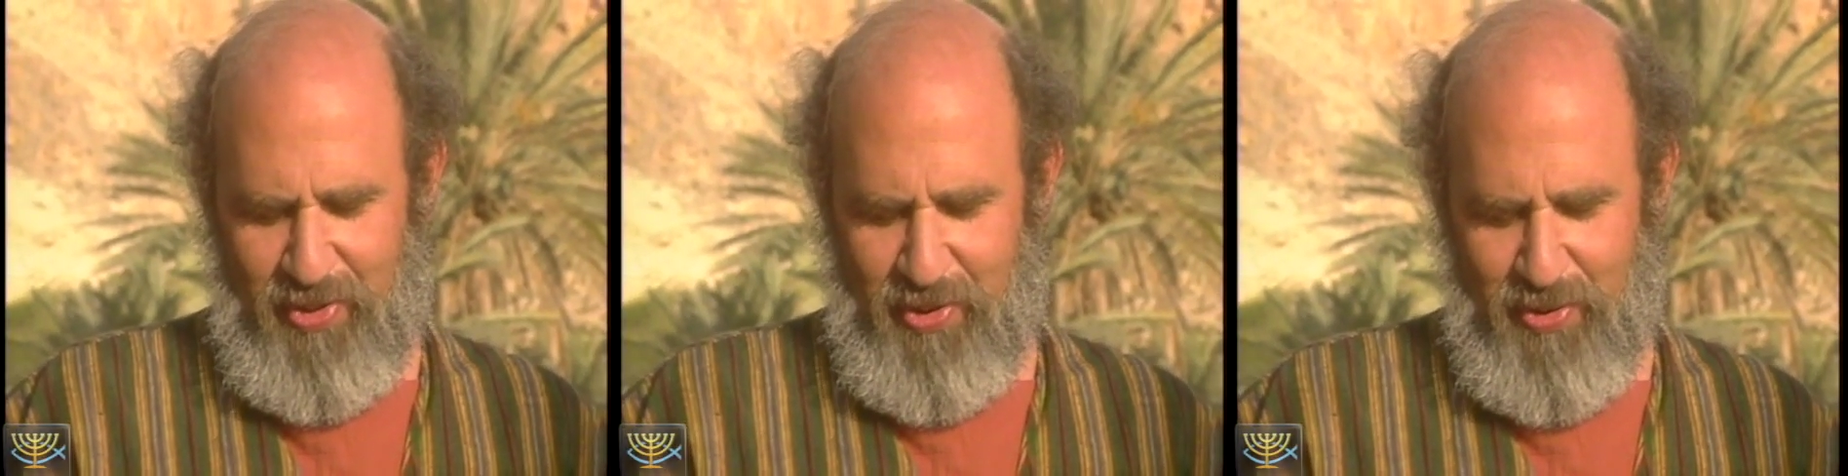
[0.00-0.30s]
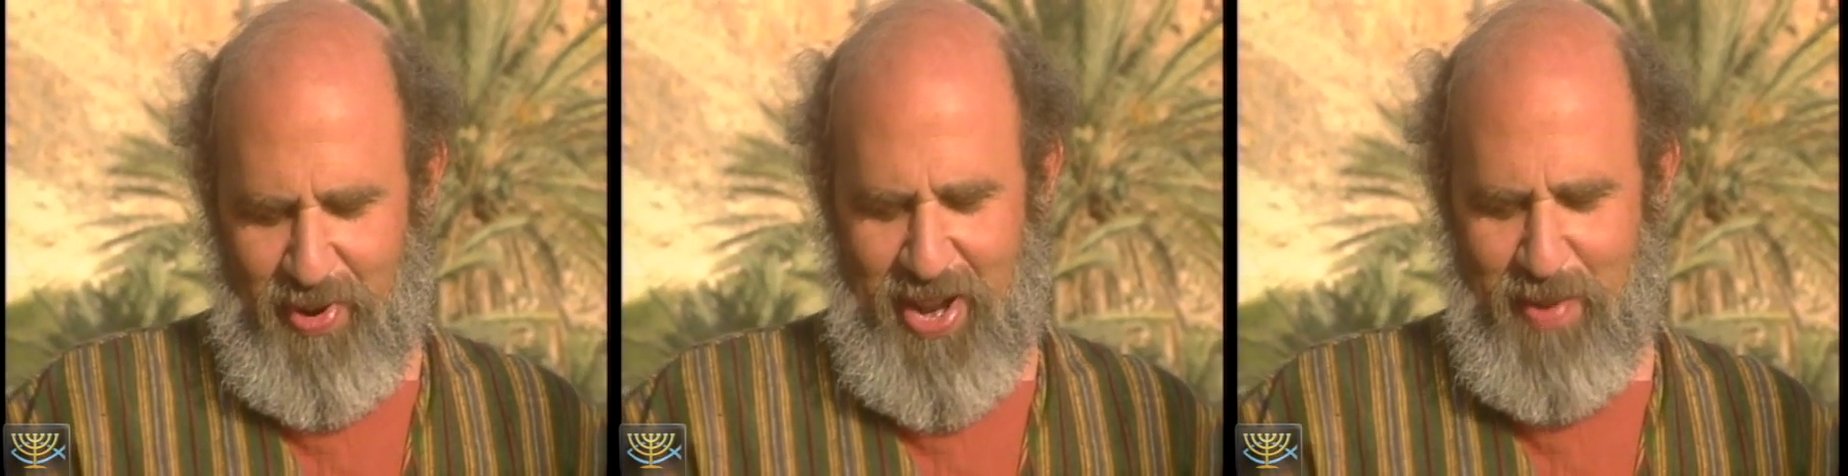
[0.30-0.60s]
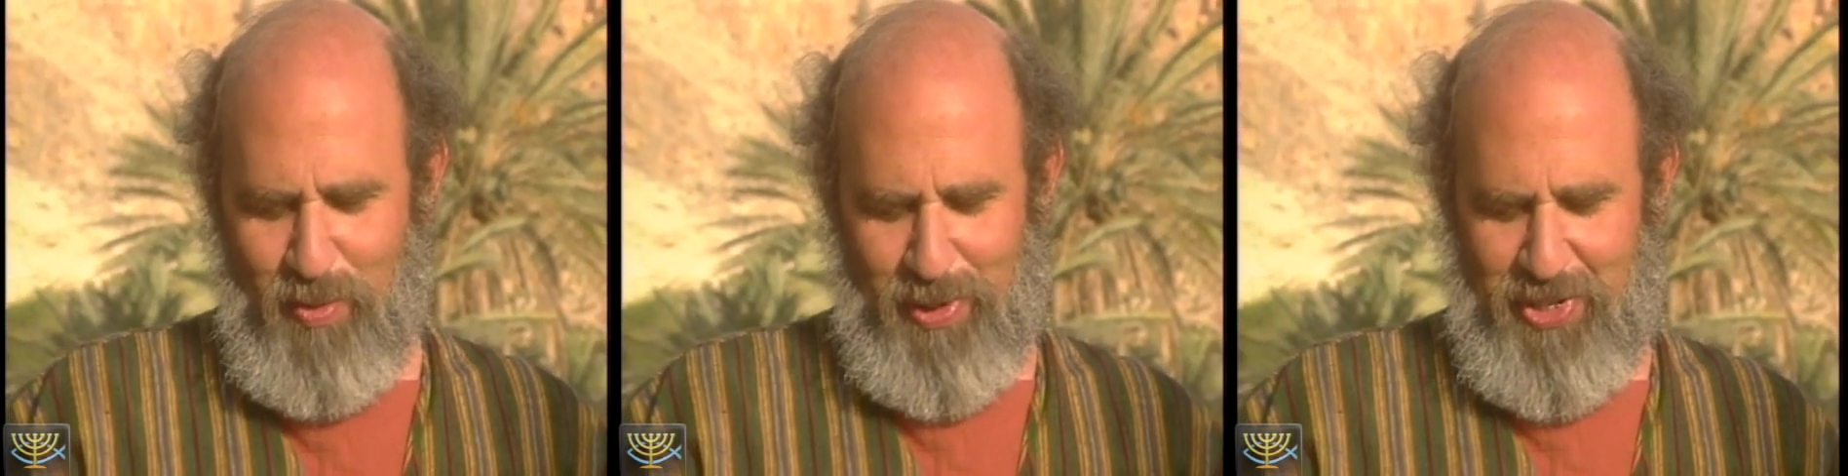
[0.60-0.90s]
the dream
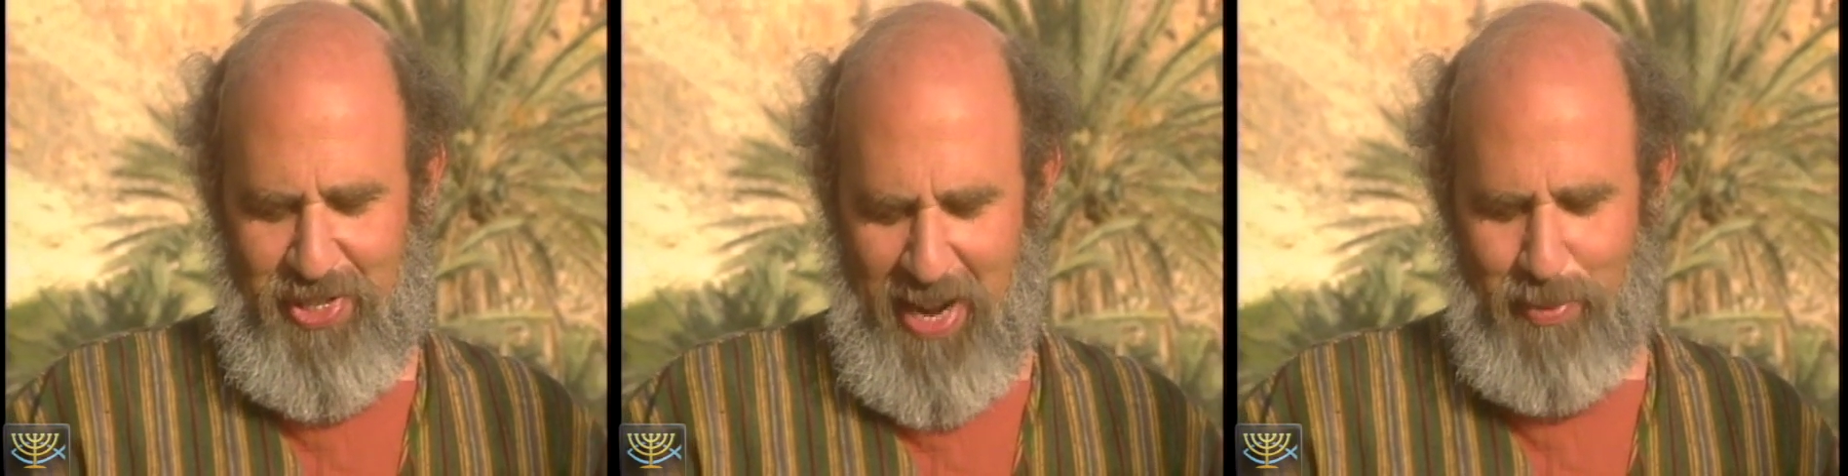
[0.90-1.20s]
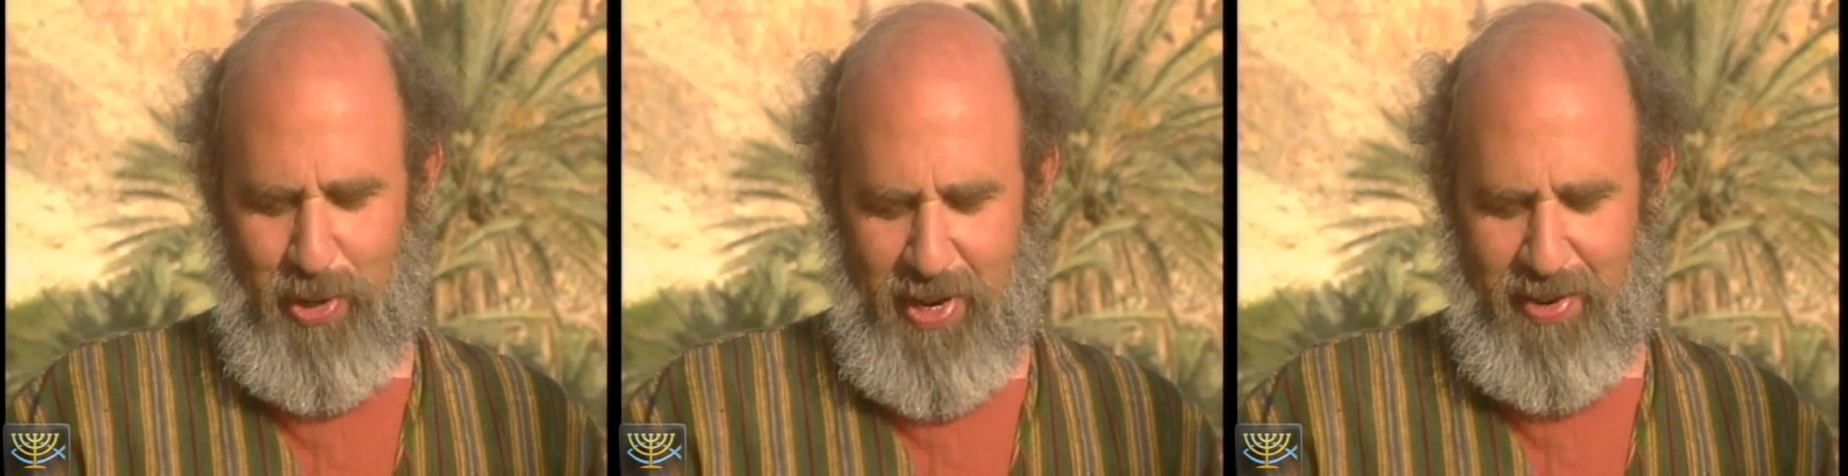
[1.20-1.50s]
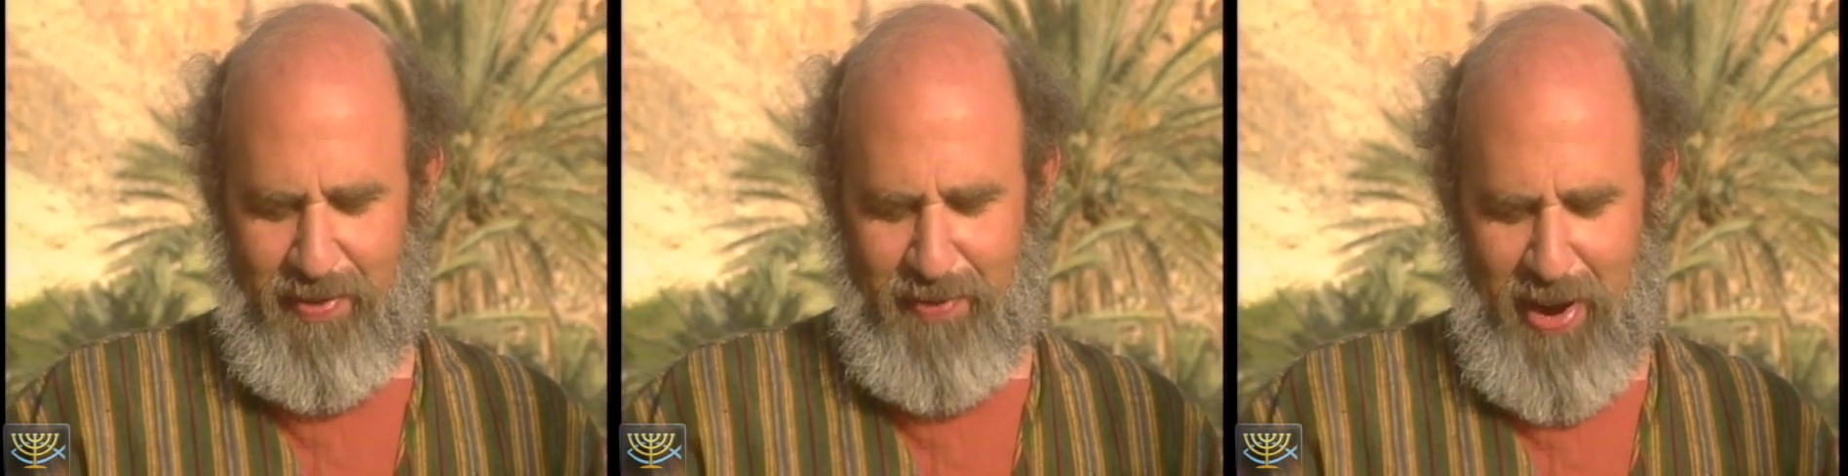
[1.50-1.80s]
was doubled
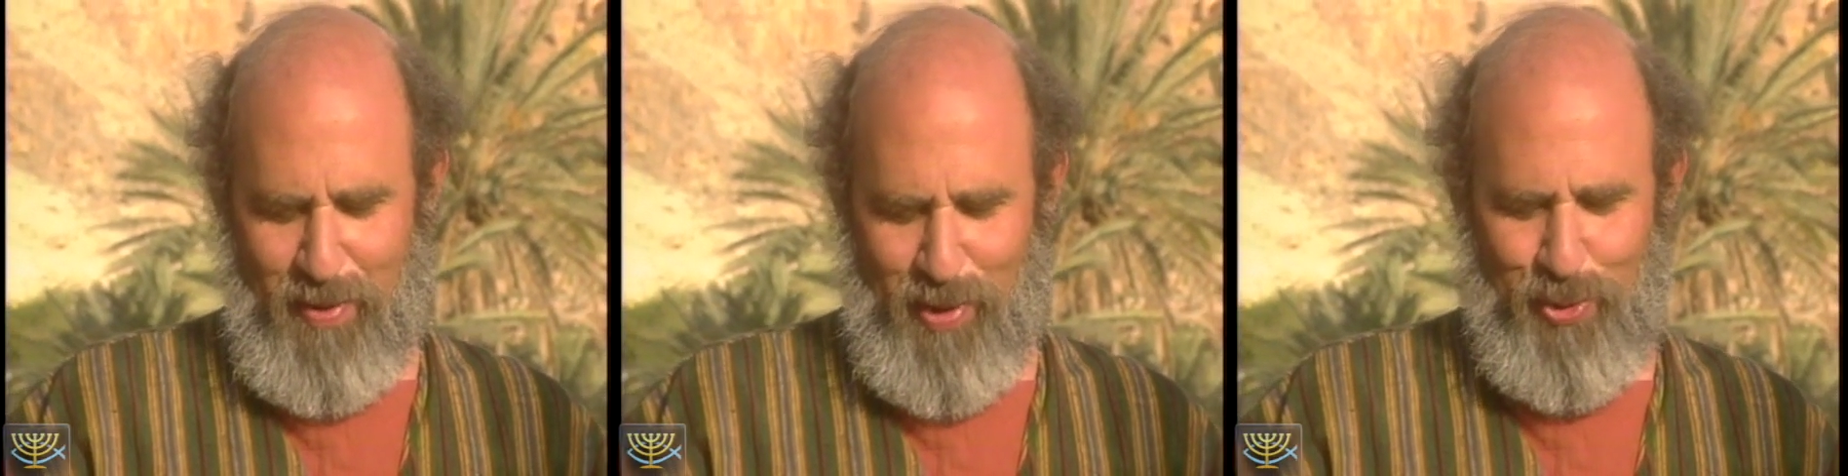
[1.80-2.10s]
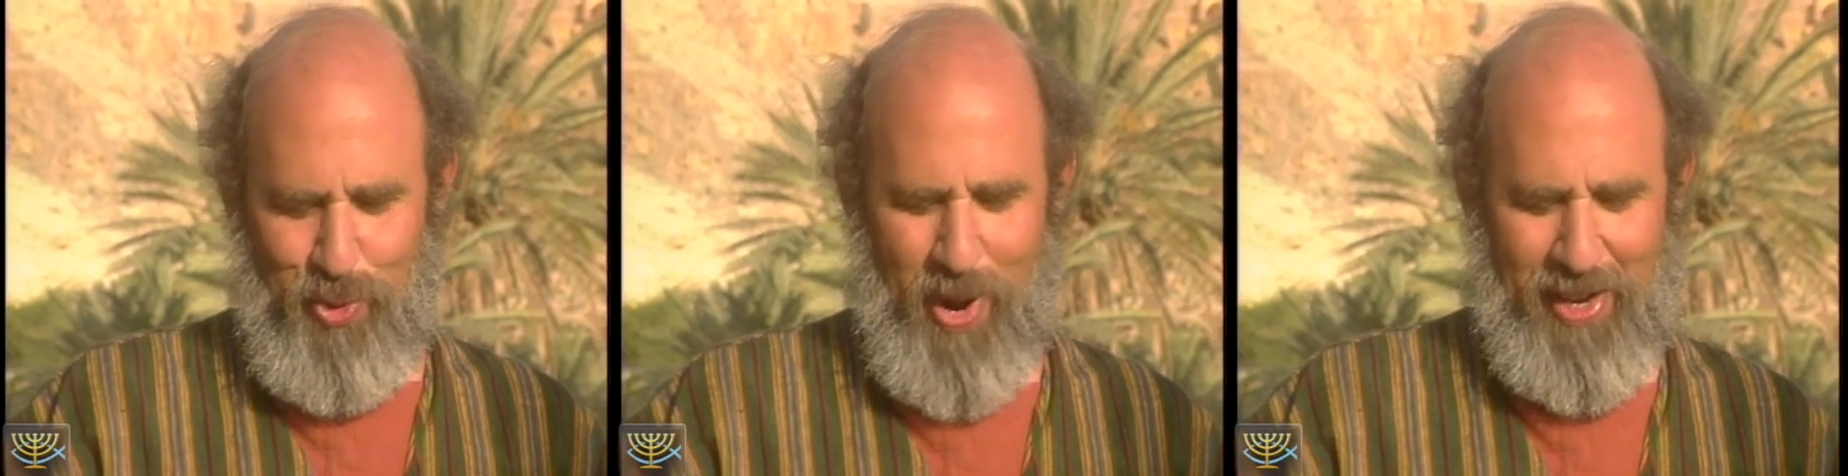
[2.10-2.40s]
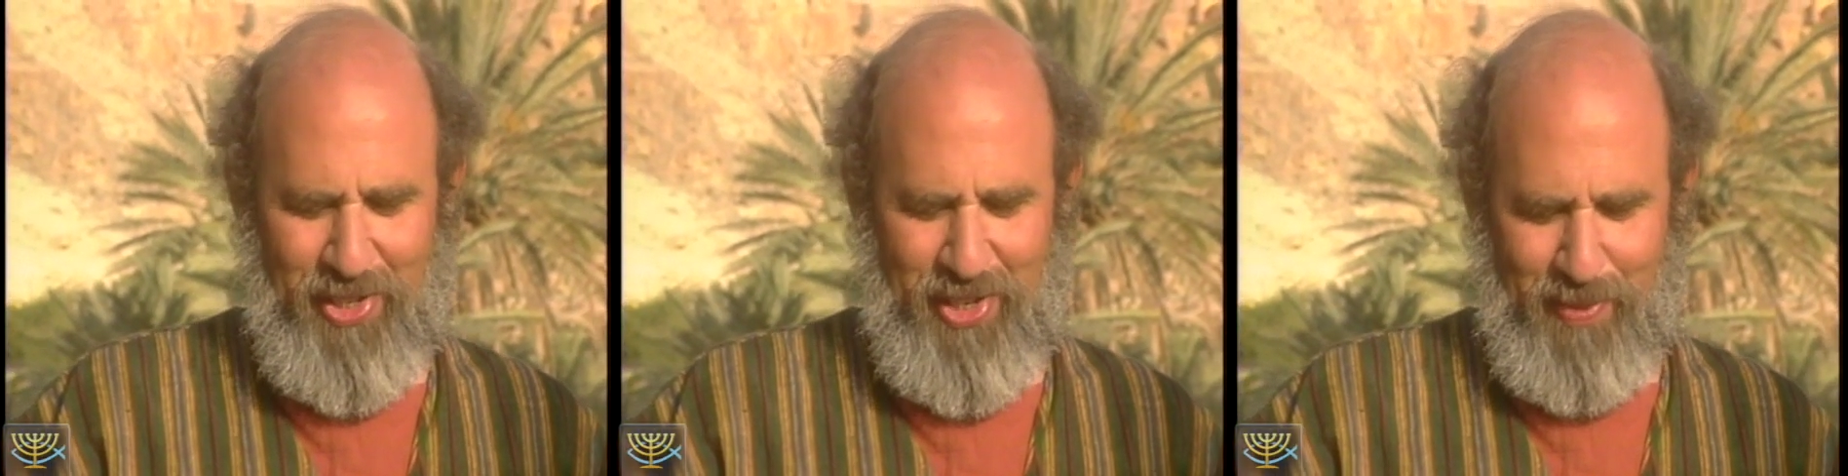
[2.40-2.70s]
unto Pharaoh twice.